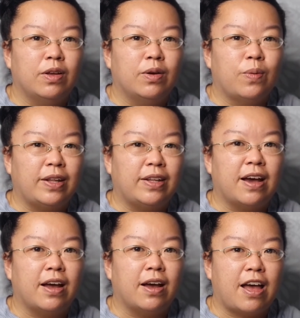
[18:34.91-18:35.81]
When they
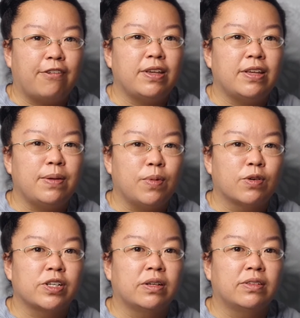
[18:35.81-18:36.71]
are having
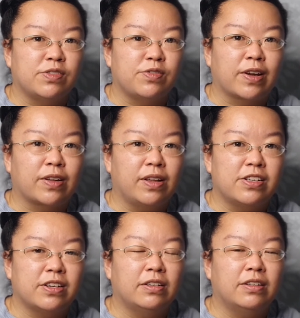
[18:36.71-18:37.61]
emotional
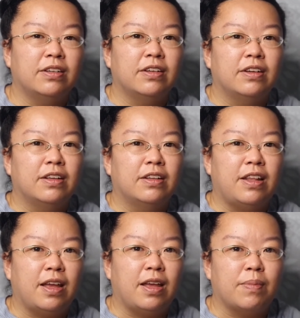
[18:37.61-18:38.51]
dysregulation,
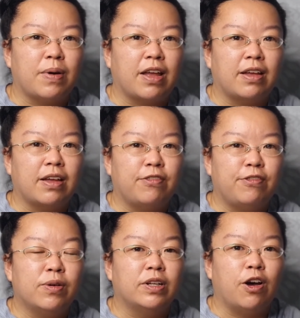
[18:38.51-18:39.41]
they might
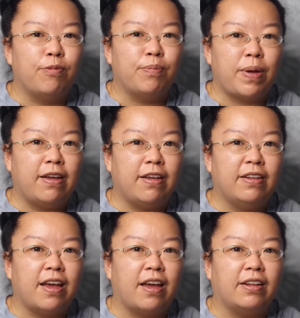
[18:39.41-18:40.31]
feel a lot of pain
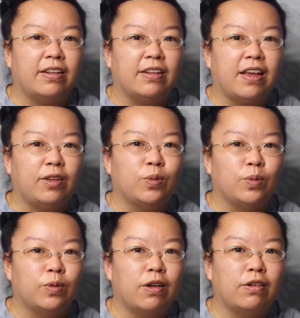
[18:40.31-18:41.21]
and they do
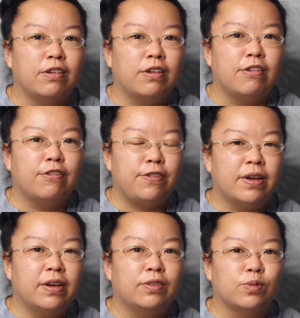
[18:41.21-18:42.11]
not
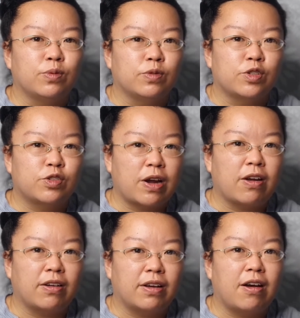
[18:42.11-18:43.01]
fear to strike
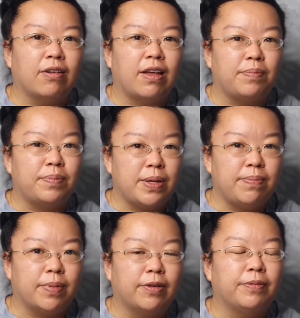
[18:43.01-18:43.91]
out at people.